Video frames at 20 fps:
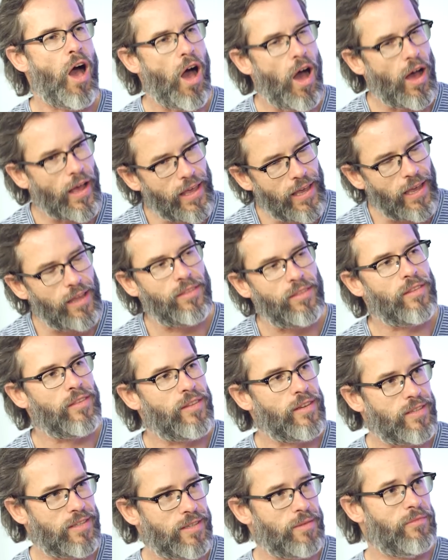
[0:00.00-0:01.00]
I get that
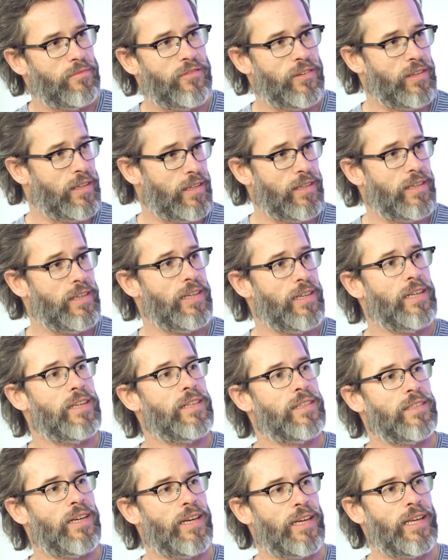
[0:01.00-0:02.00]
there's some validity in
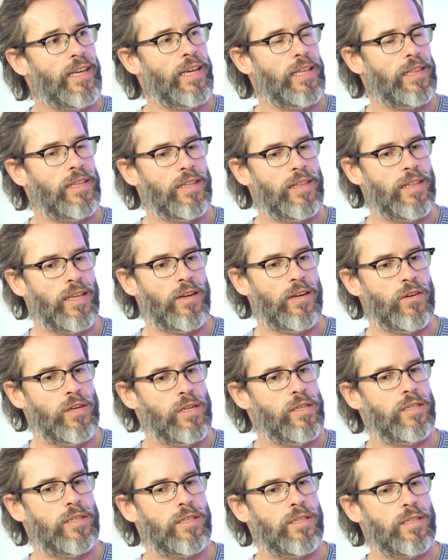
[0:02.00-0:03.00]
it. I get that there
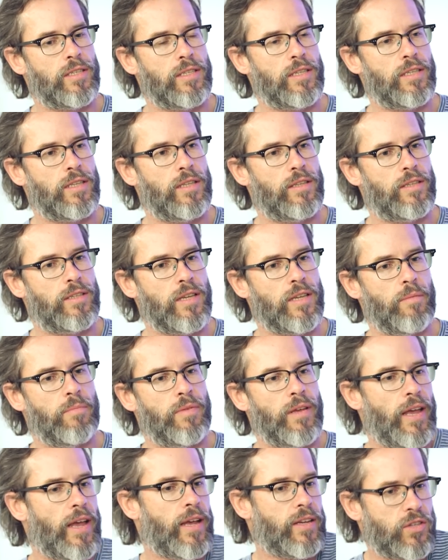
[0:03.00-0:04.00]
is
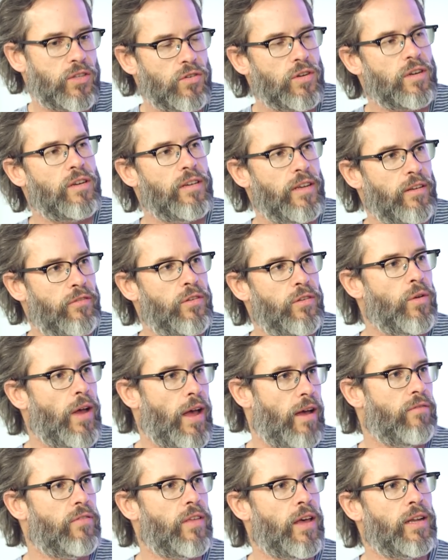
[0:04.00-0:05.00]
something extra if you
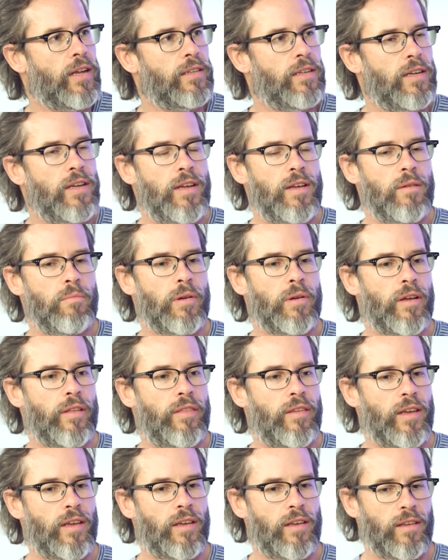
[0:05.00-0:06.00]
have that, but I
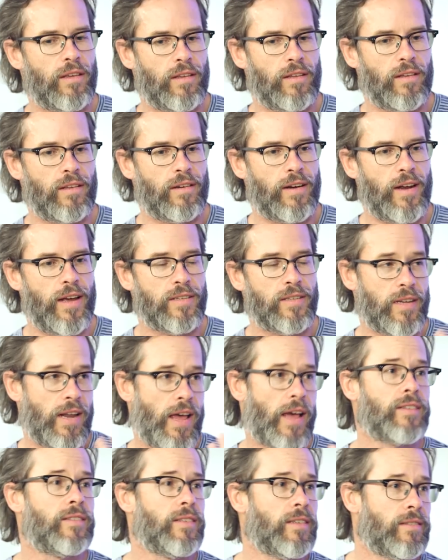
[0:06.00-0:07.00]
think as an
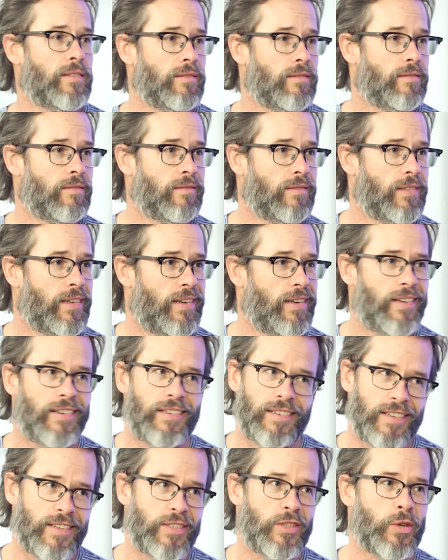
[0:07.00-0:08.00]
actor,
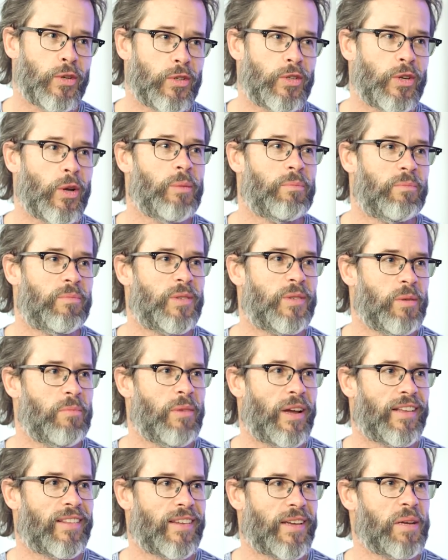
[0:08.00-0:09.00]
it's your job to
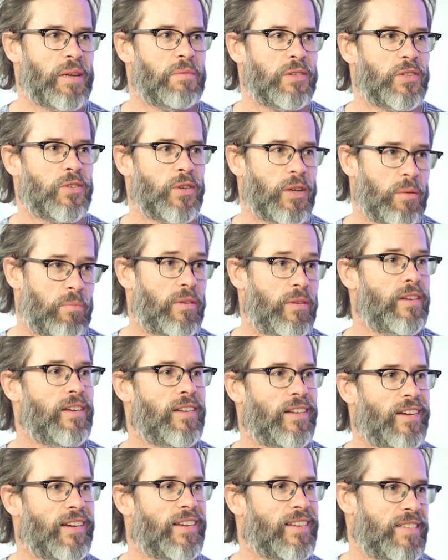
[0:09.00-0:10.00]
make the chemistry
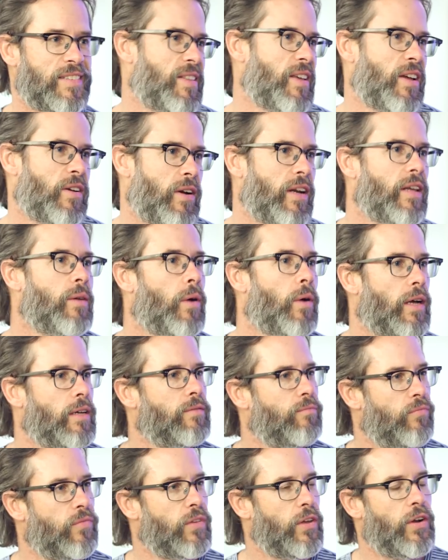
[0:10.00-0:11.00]
appear like it's there anyway.
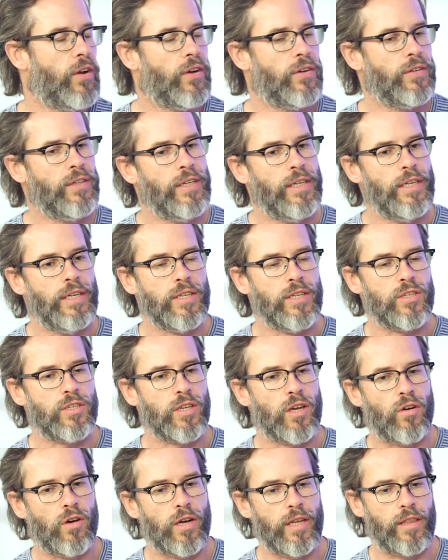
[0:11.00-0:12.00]
You know,
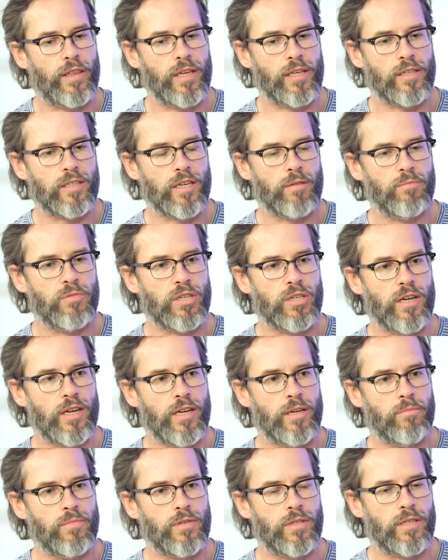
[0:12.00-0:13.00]
so I think
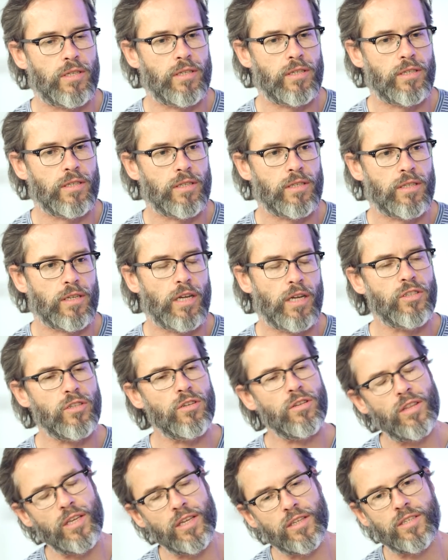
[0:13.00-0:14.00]
sometimes I
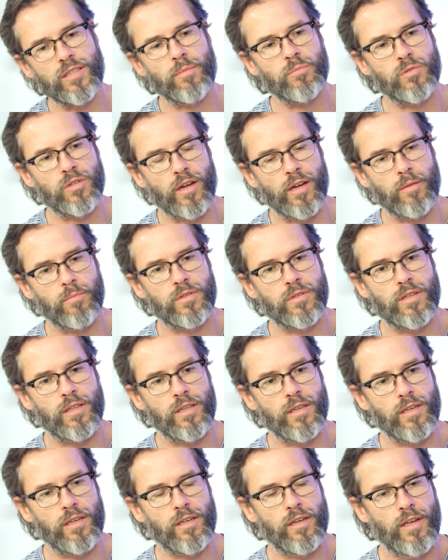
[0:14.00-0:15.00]
do think sometimes
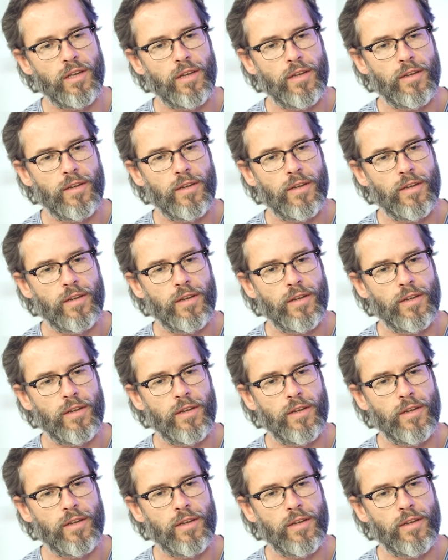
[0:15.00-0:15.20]
the